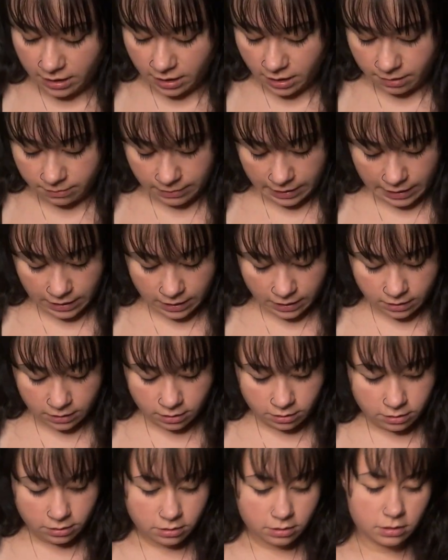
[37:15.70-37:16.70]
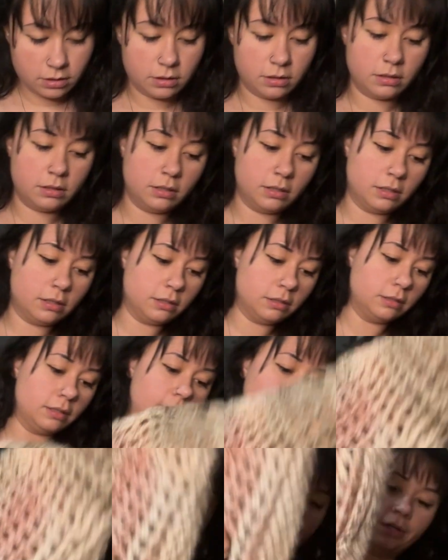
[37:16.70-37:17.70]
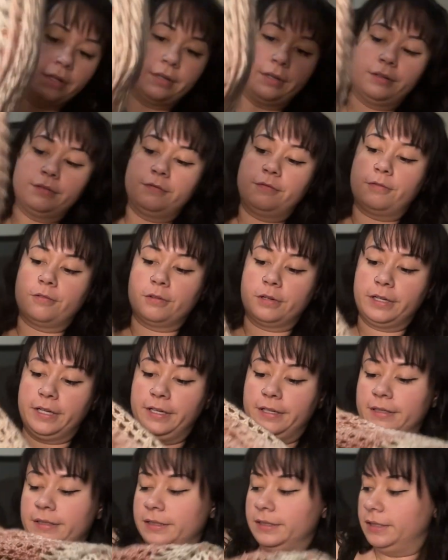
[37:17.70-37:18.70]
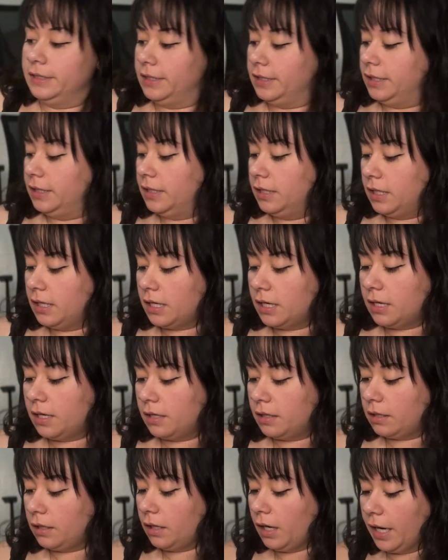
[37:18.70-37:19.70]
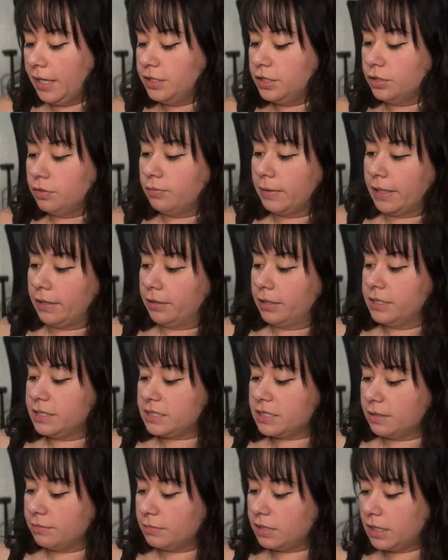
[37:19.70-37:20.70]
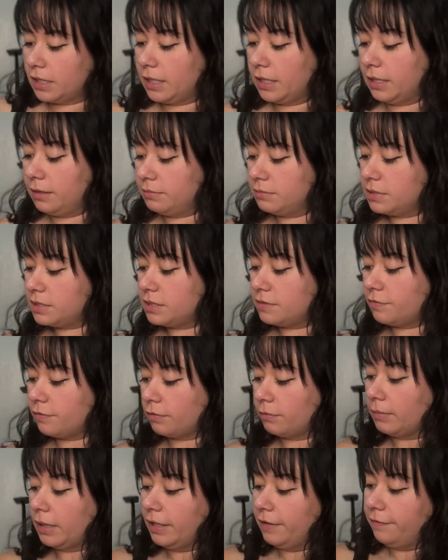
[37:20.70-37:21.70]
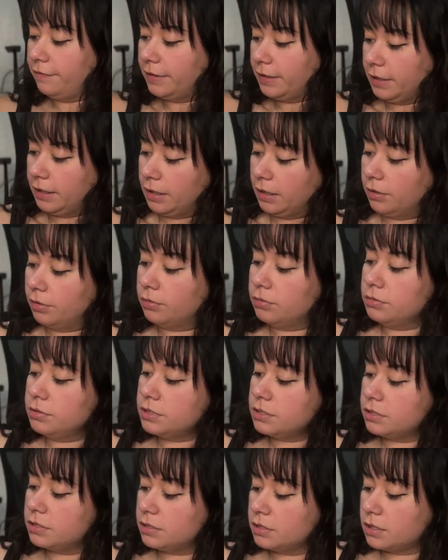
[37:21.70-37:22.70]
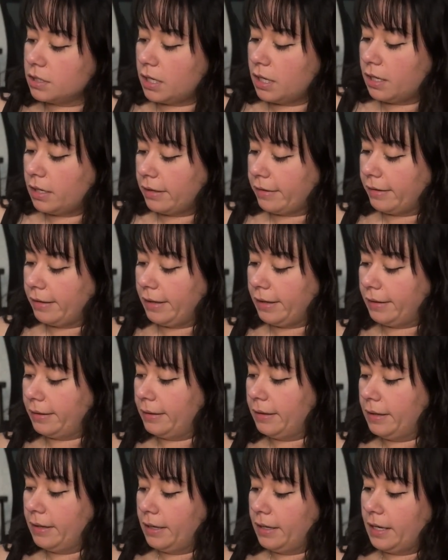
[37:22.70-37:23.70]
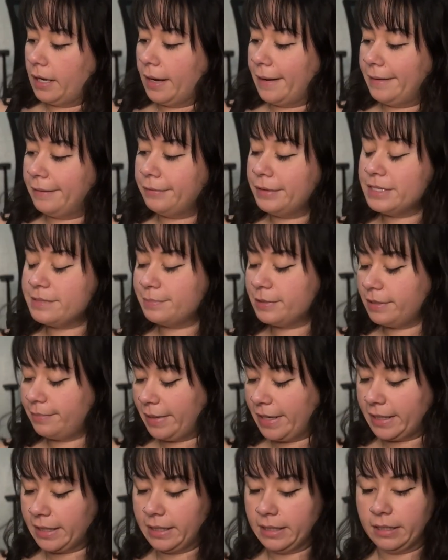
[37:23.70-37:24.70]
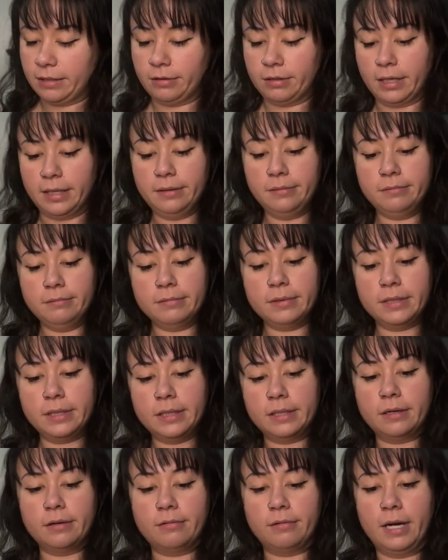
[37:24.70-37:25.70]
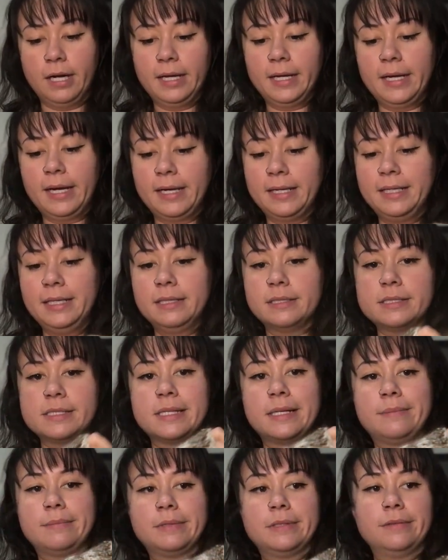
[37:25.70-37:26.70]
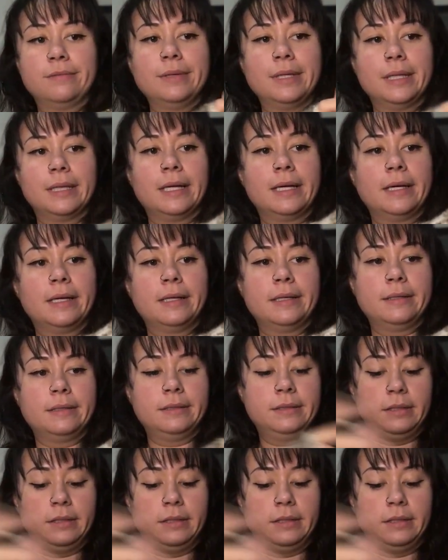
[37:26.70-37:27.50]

I made. Let me put it on for you. I do wear it sometimes for my videos. I always put it back in here, and I don't really know why. I need to stop doing that.